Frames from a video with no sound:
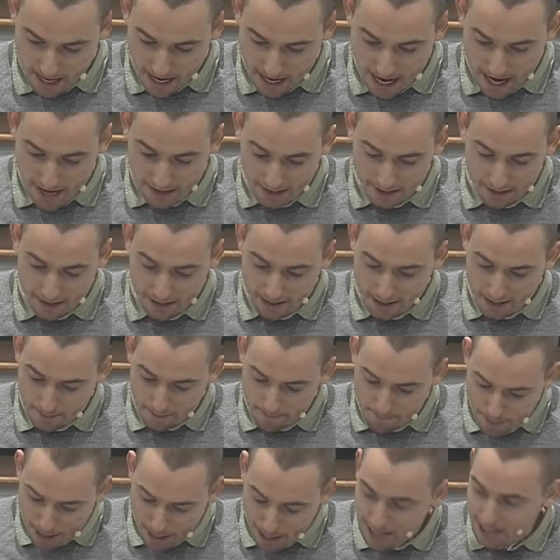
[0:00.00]
And the
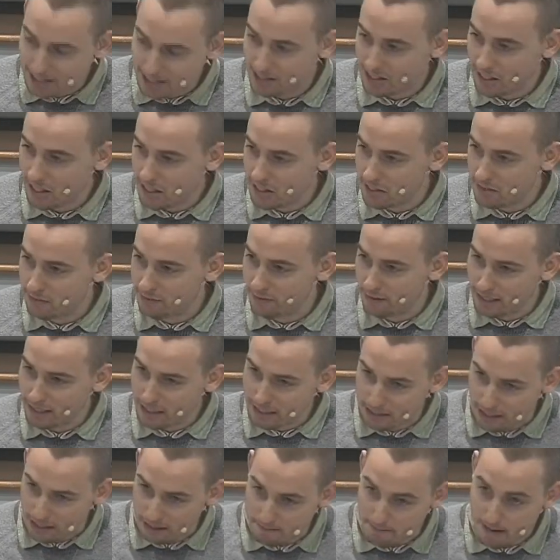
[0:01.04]
basis for
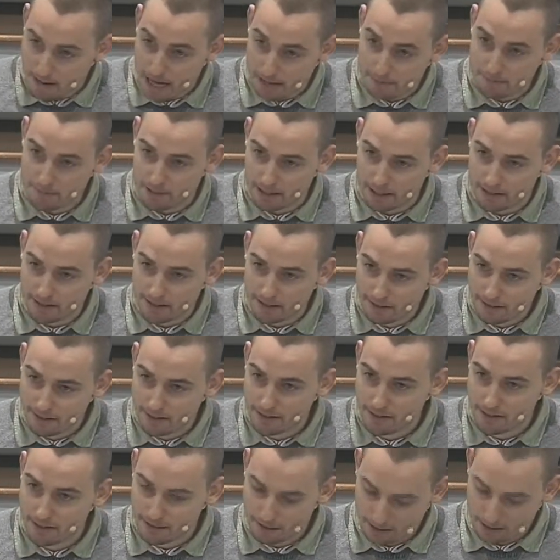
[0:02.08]
these
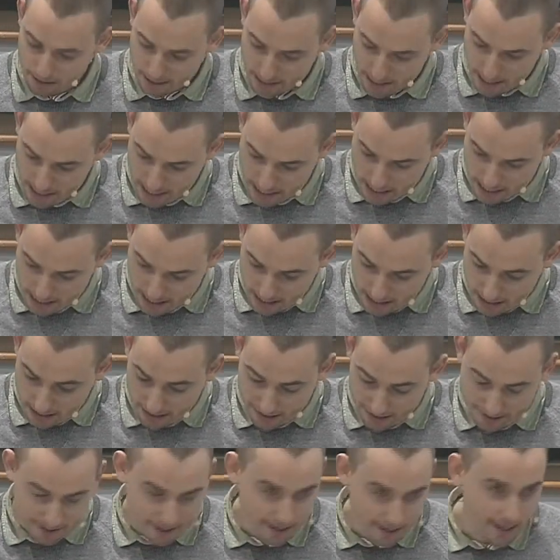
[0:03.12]
commandments
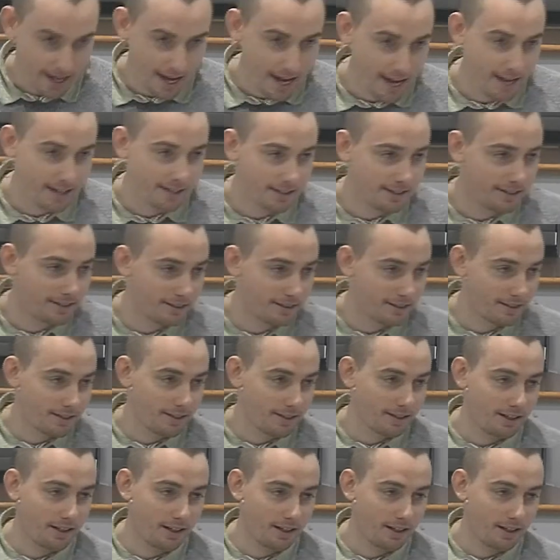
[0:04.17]
is this.